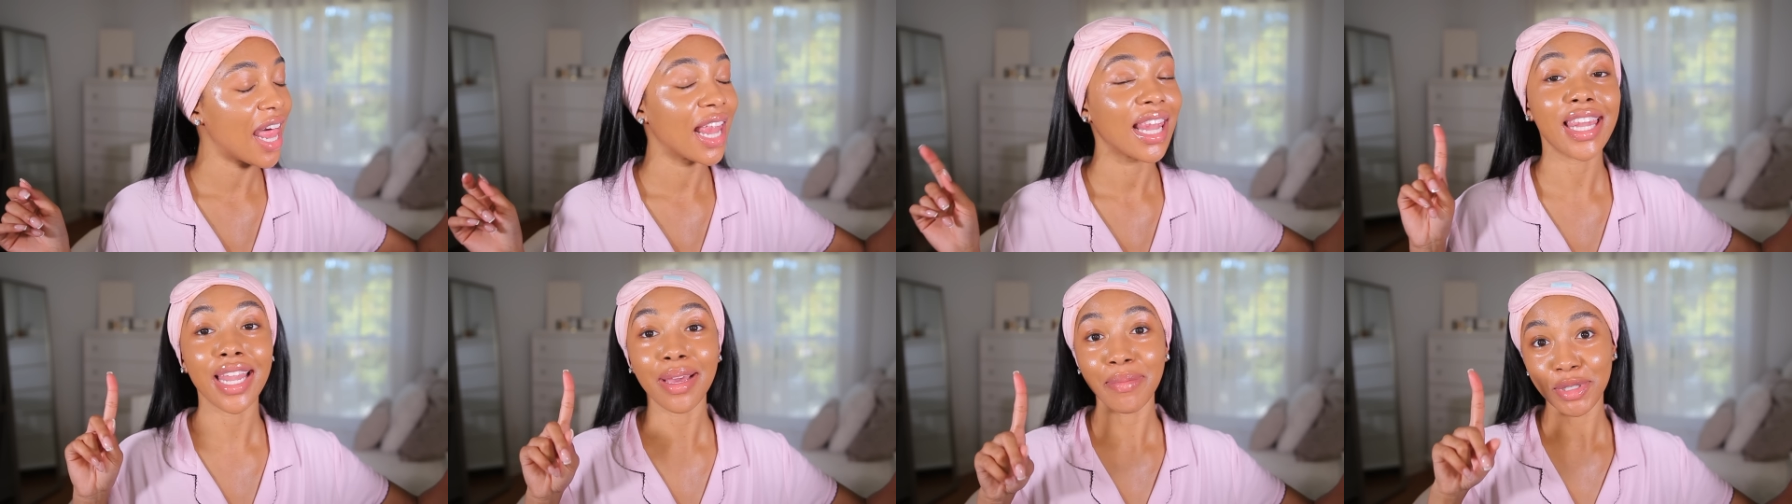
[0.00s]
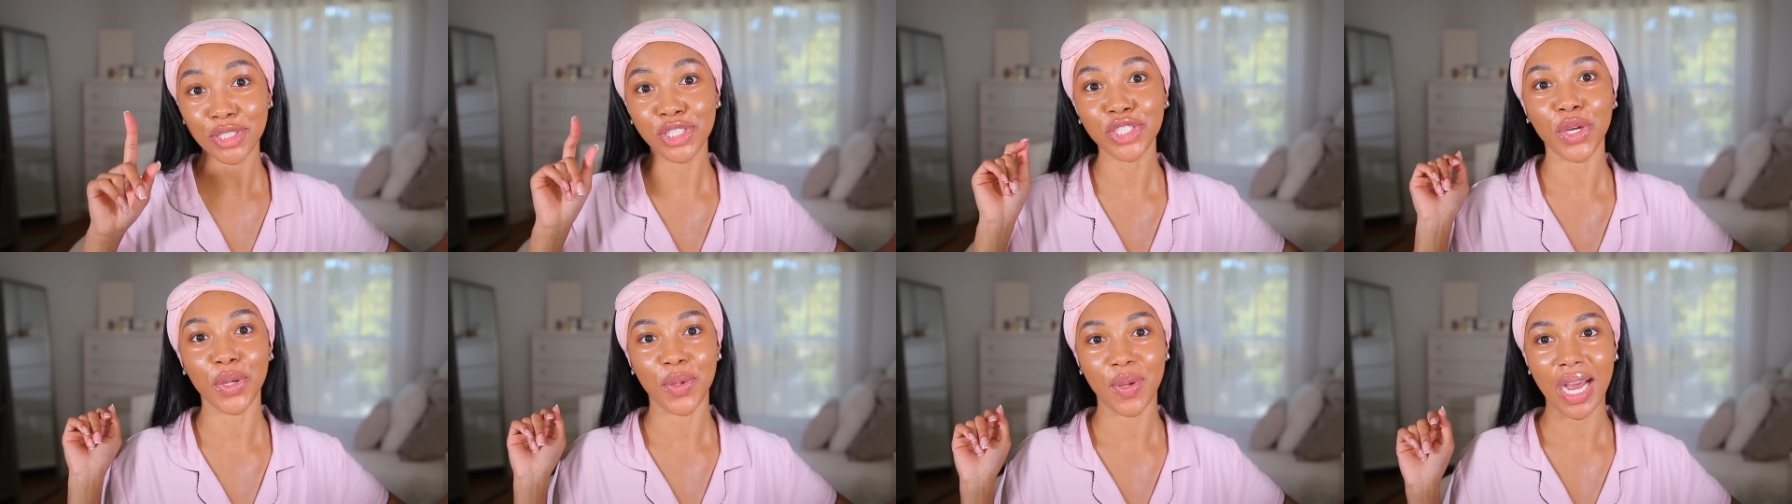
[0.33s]
Let me
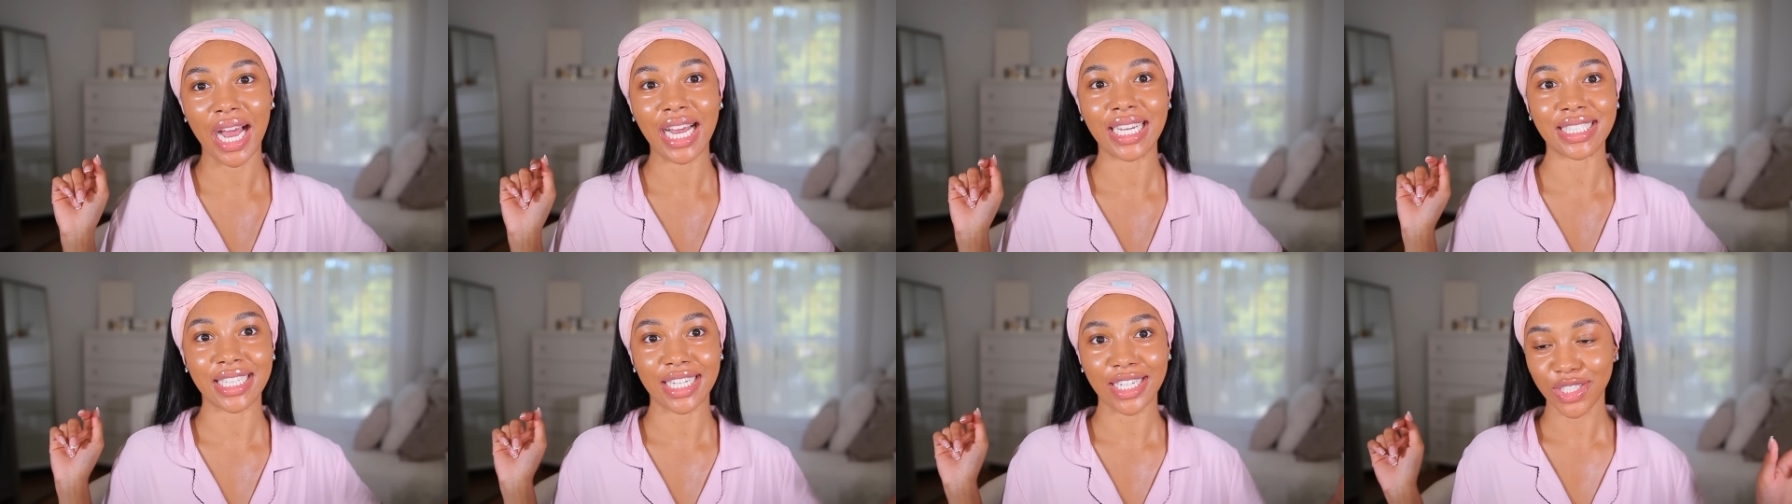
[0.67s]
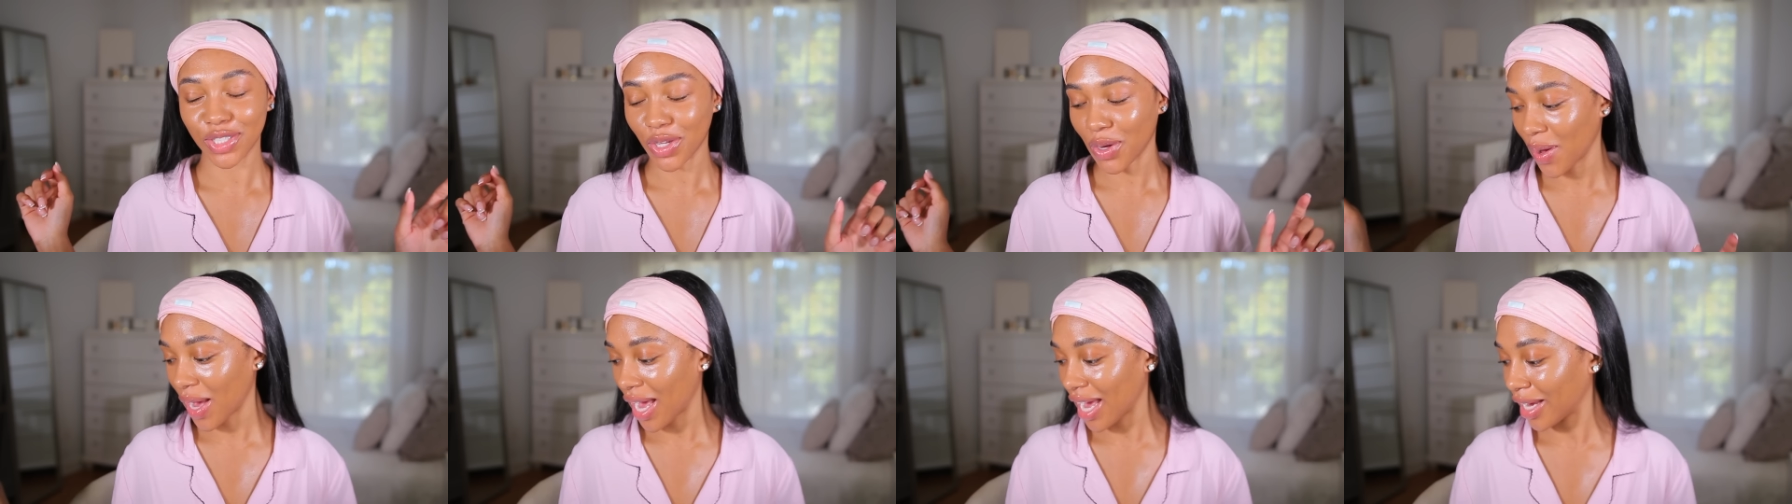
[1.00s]
show you guys
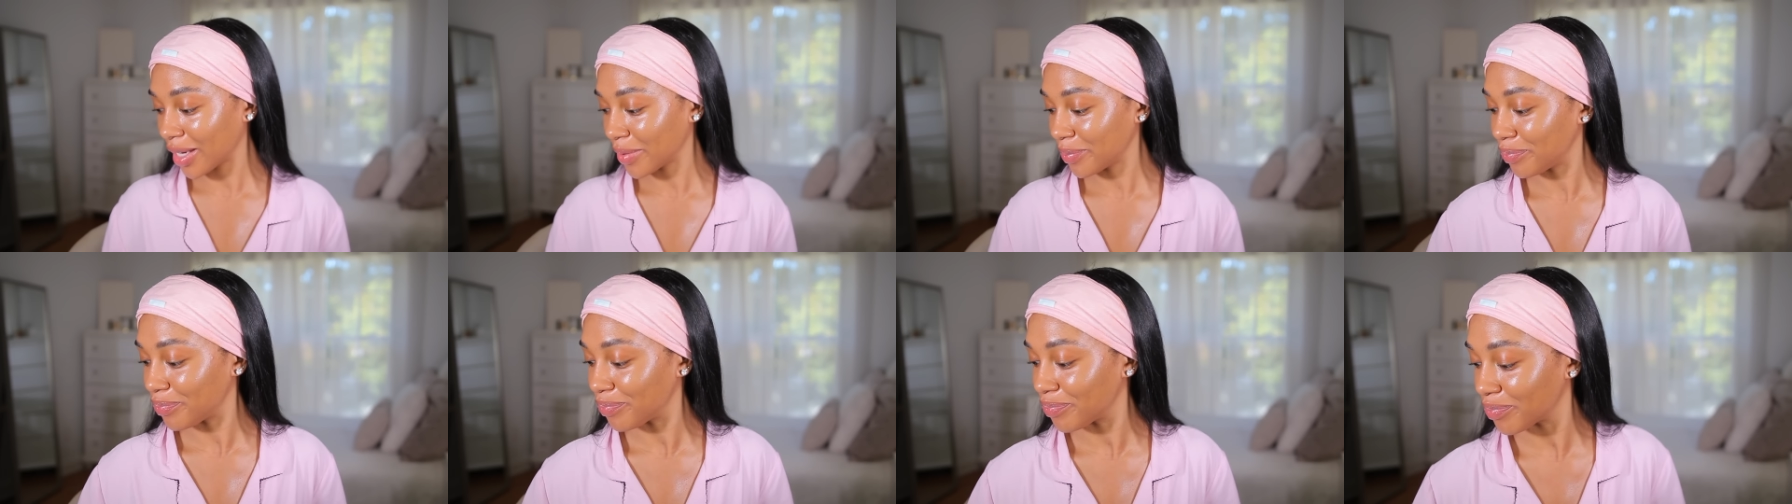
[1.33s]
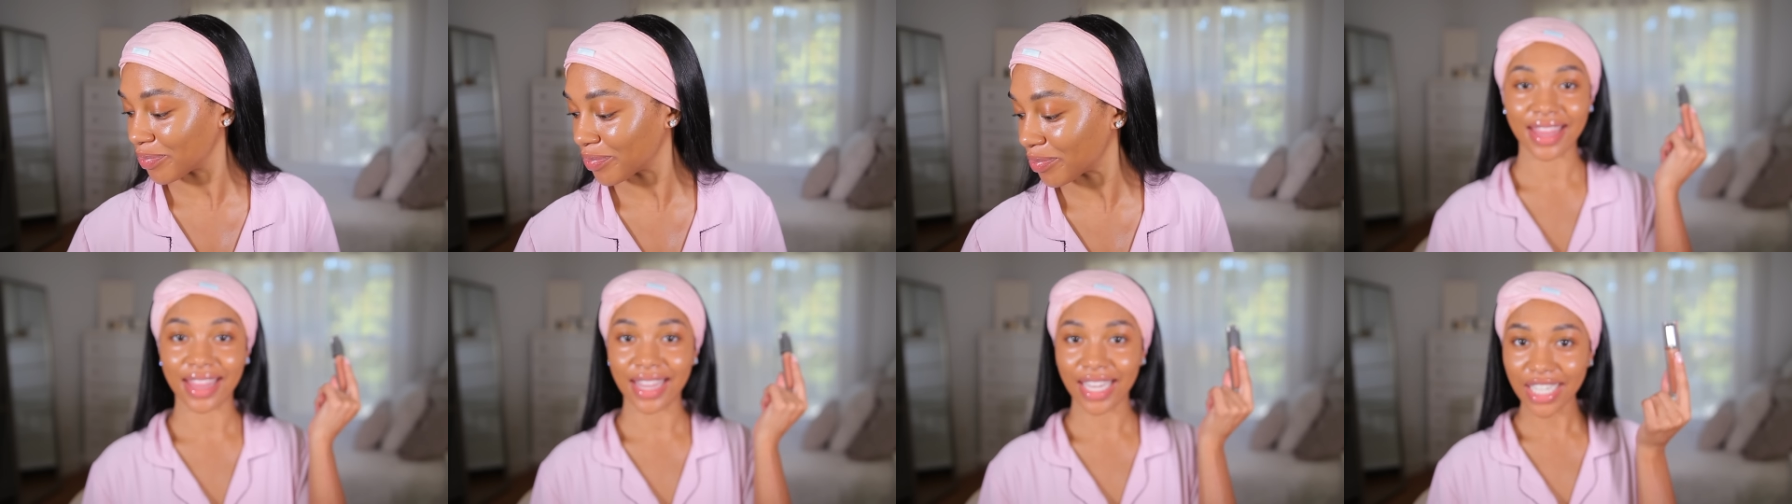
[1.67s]
this, okay?
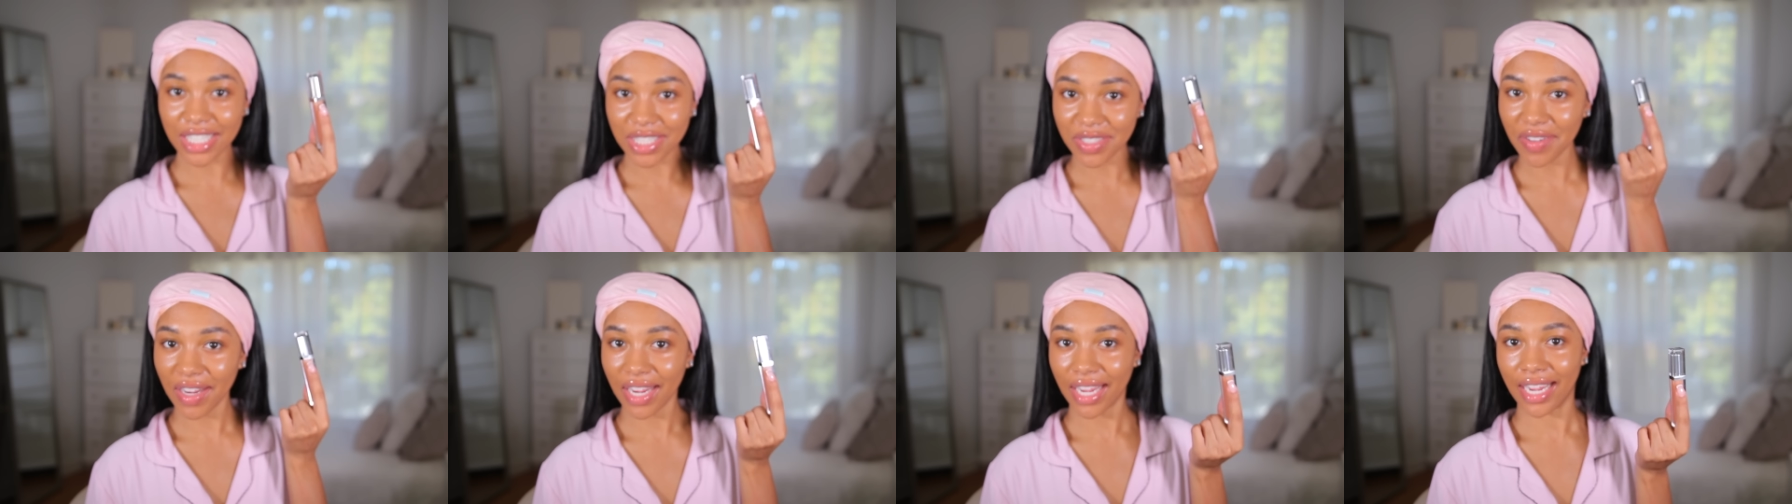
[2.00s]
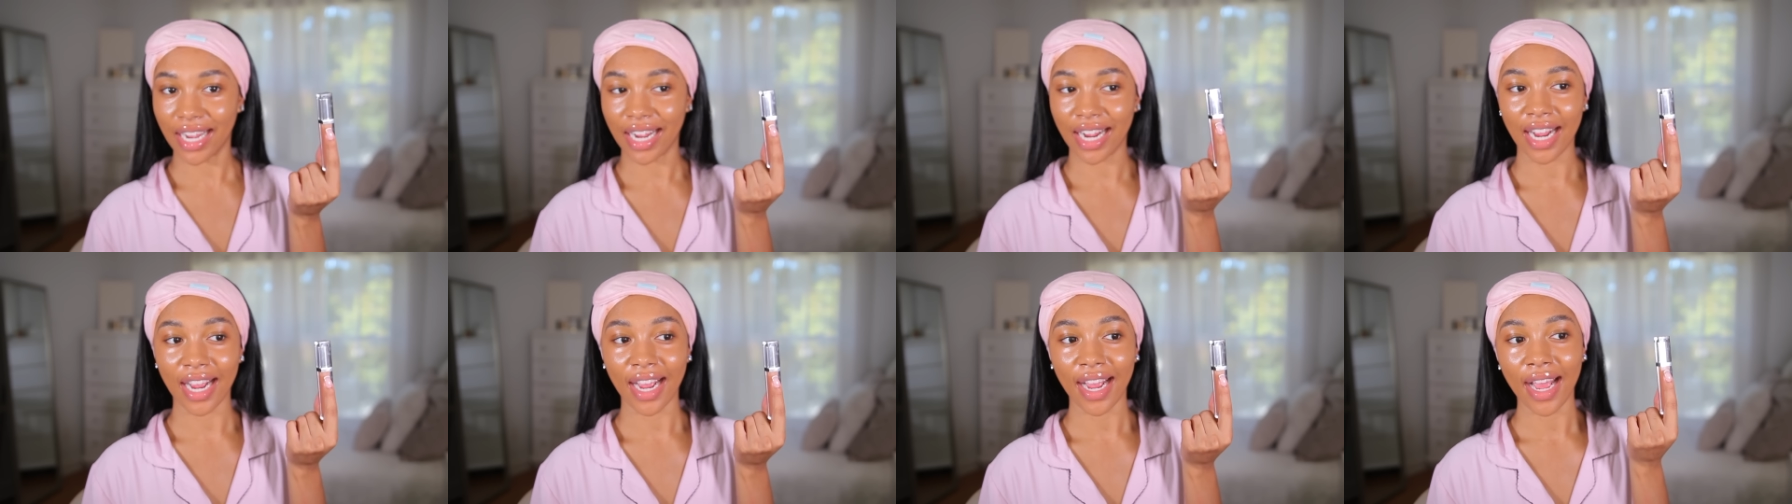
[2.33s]
This right
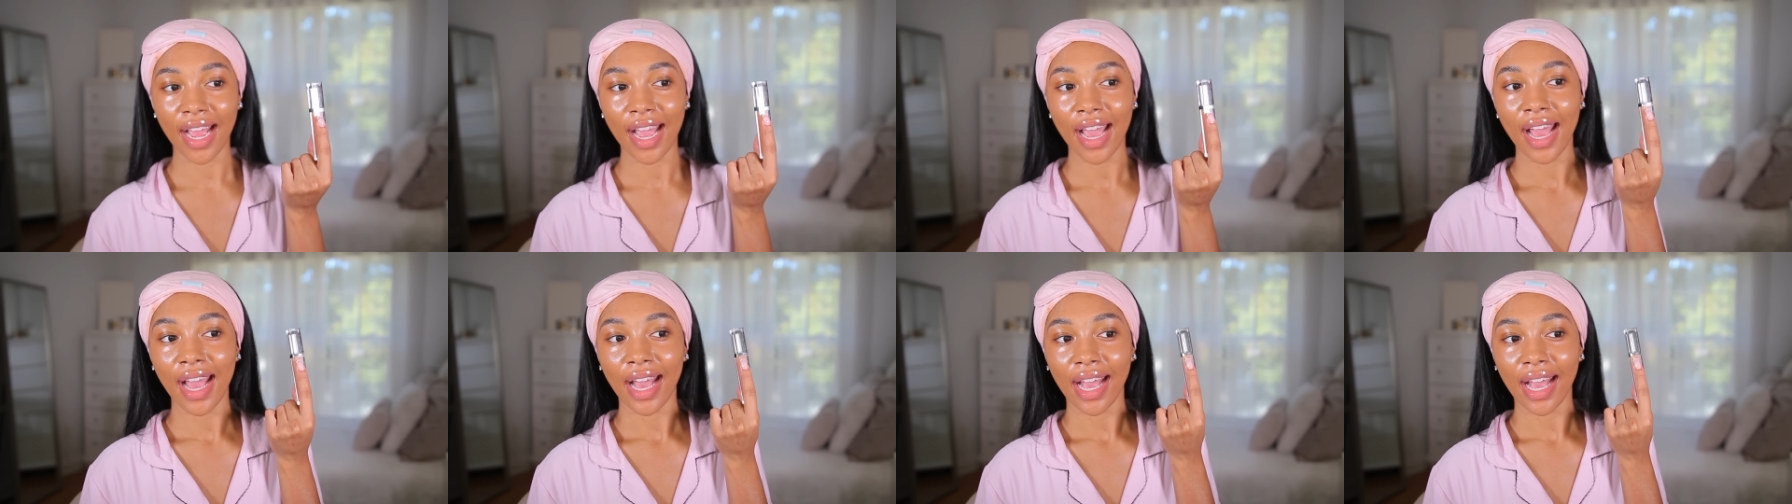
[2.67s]
here